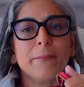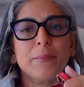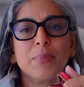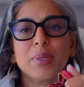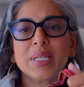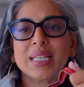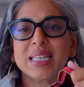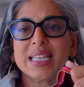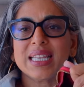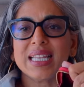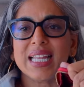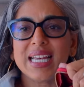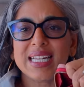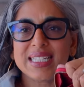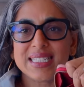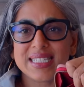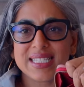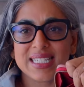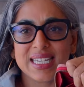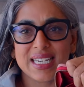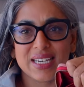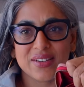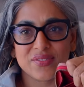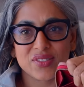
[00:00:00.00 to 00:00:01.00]

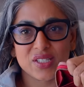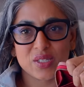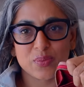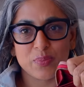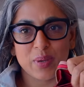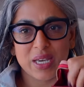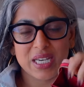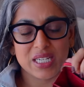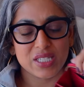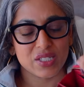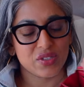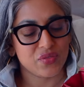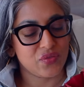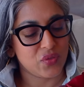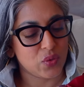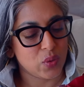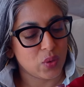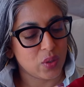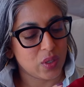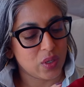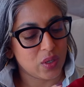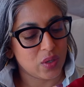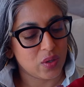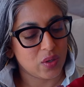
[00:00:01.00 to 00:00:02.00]
plenty of space
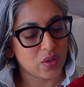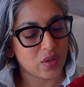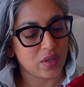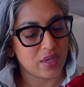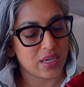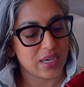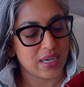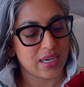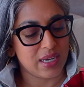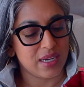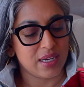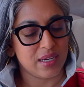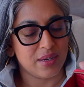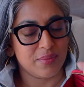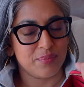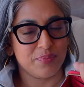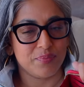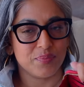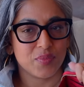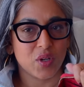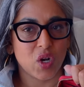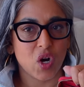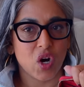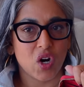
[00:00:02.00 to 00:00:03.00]
for
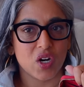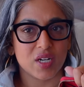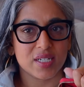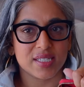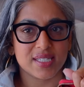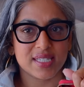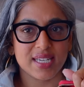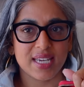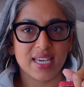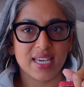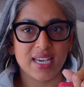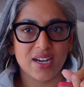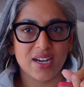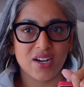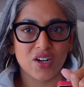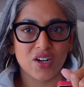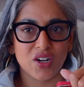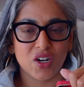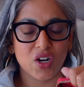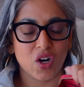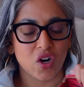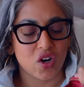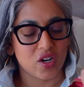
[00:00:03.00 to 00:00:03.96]
cards here,